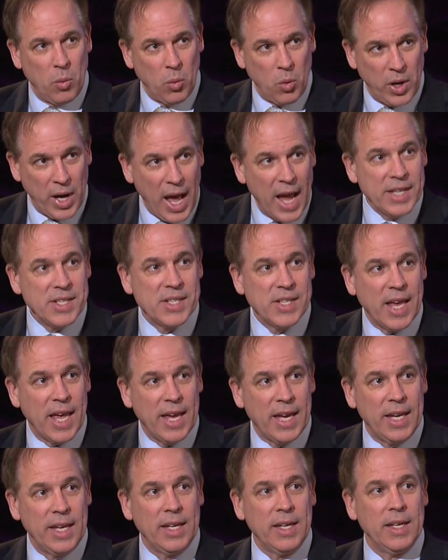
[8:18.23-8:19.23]
What I
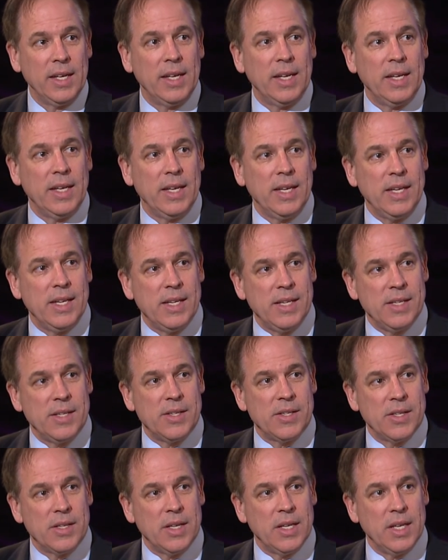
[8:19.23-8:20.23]
say
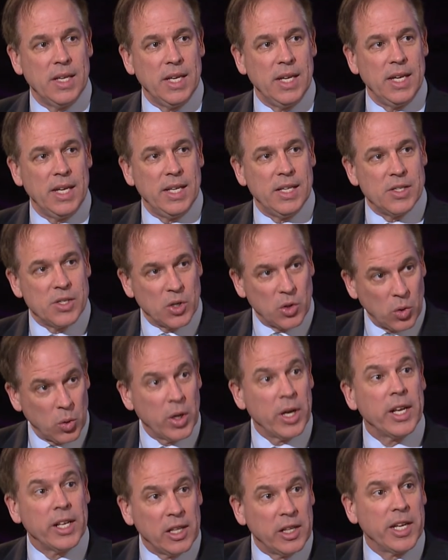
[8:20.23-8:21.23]
is it is
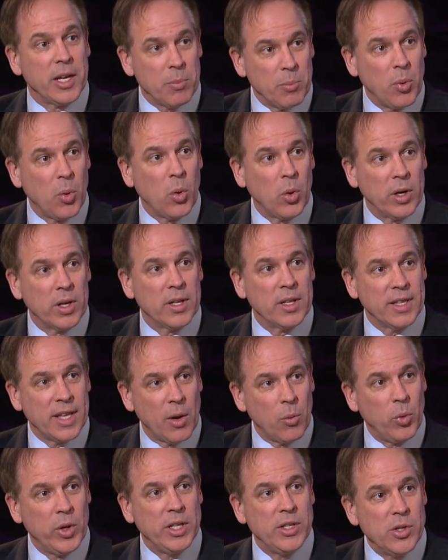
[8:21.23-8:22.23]
critically important
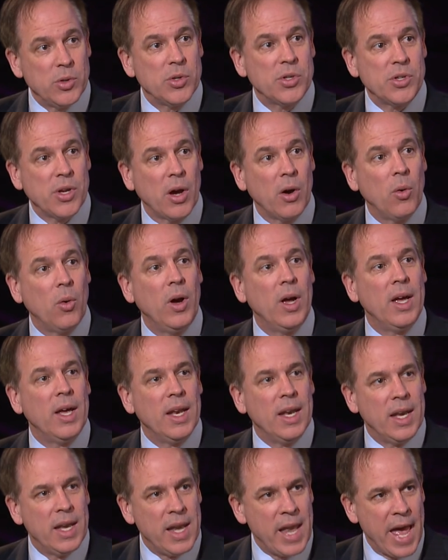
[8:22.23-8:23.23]
that we do so
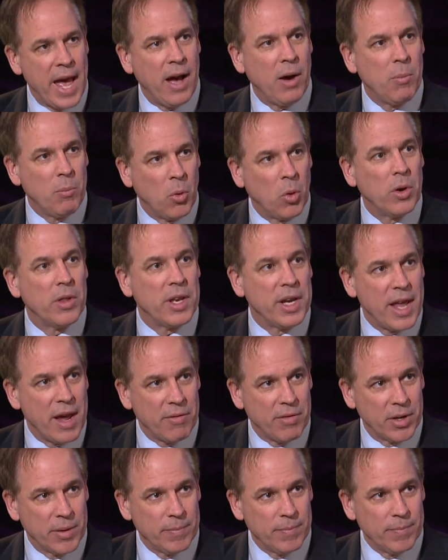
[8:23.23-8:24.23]
now more than
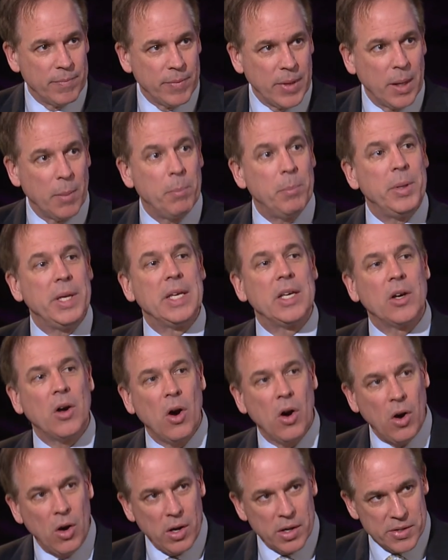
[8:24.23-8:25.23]
ever
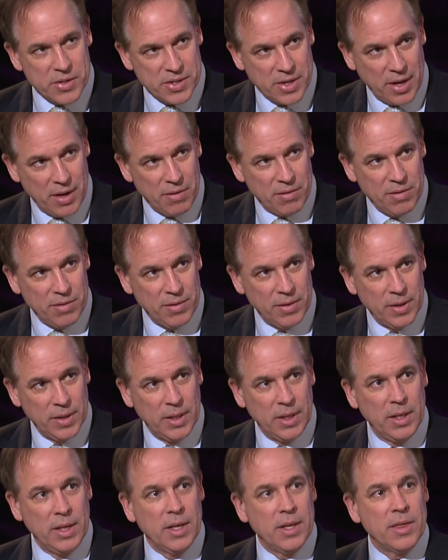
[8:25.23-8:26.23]
because of
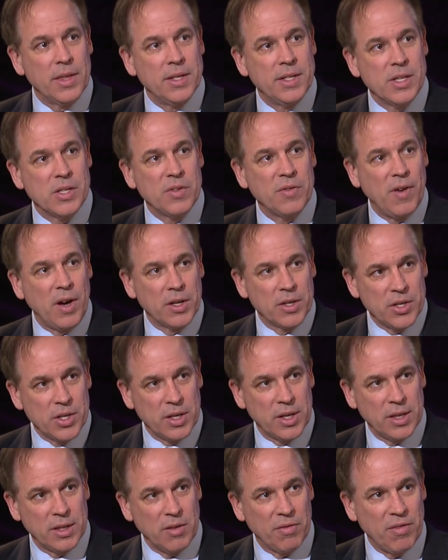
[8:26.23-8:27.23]
the dysfunction
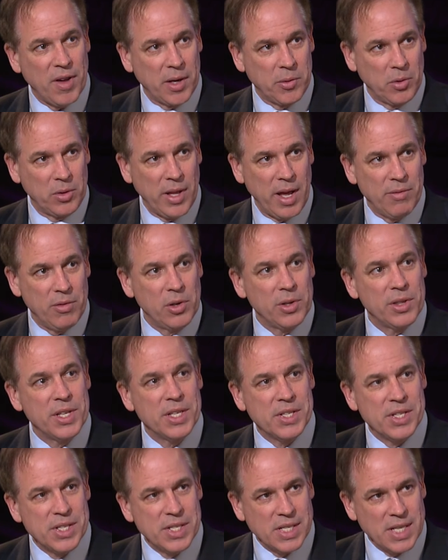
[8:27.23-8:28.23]
at the federal level.
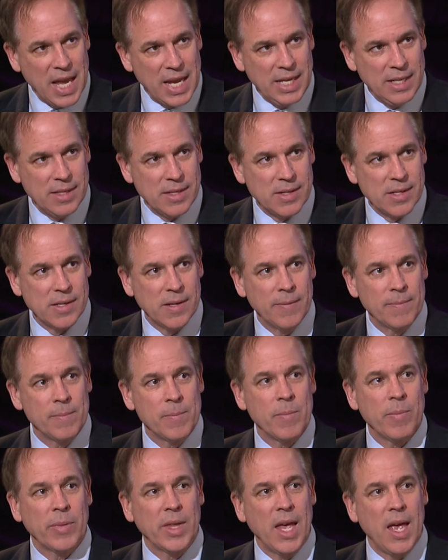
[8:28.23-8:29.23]
The states
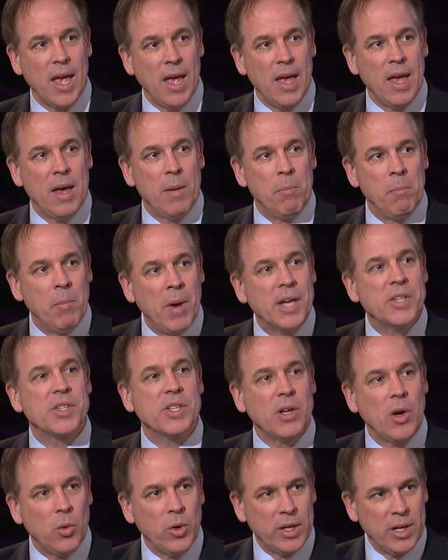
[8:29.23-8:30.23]

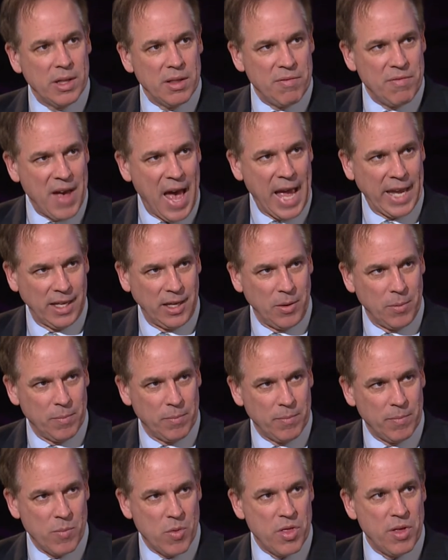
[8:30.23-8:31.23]
must go into the vacuum,
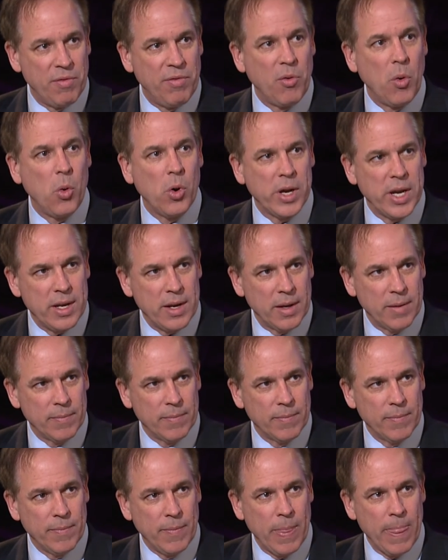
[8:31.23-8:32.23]
the void,
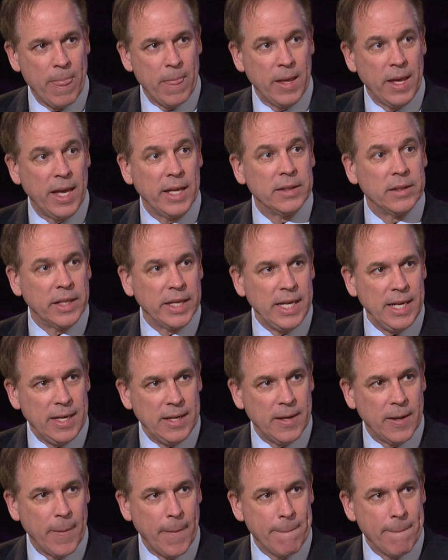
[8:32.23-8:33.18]
and lead.